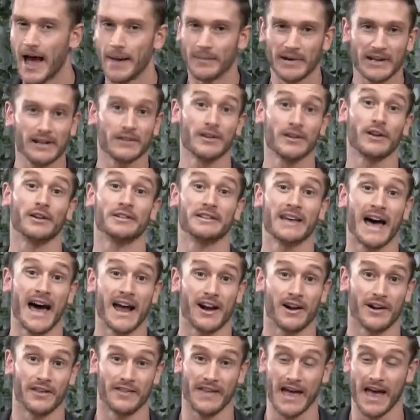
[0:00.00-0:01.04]
I'm getting a little
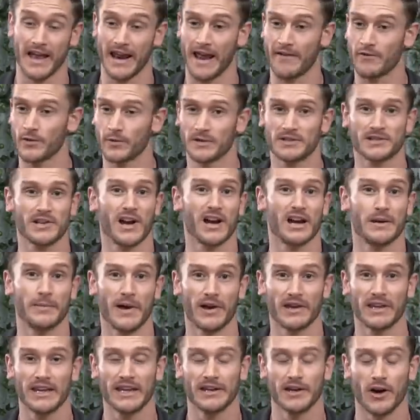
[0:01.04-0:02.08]
tired of that. Everyone's talking
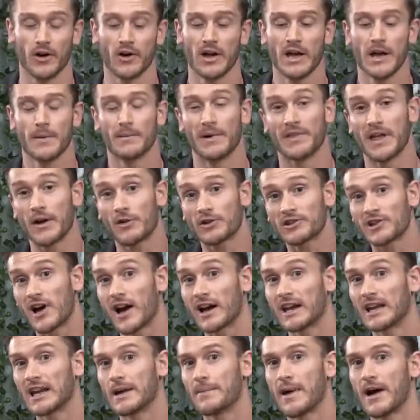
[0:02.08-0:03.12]
about keto, but they were
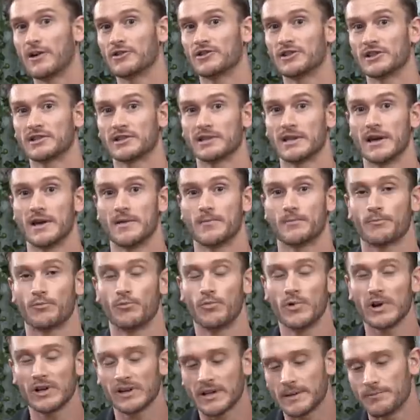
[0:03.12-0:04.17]
talking about just
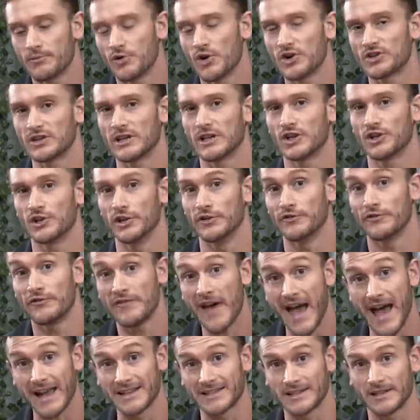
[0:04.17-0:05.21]
really pushing good
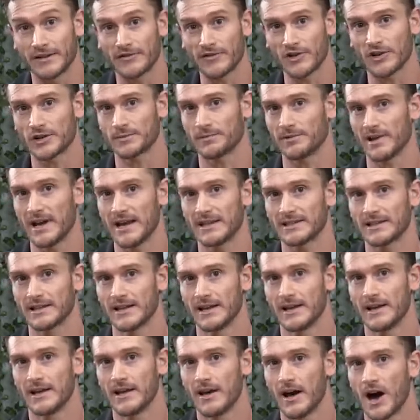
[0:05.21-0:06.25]
fats in the first place
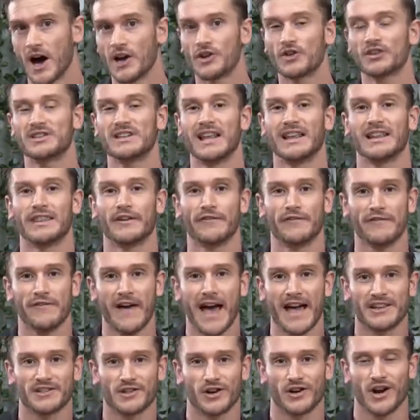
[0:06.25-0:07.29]
understanding that
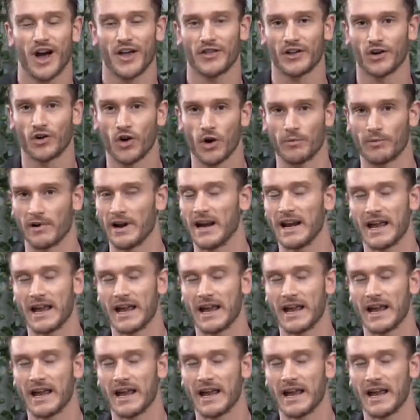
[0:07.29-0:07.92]
fats are not the culprit.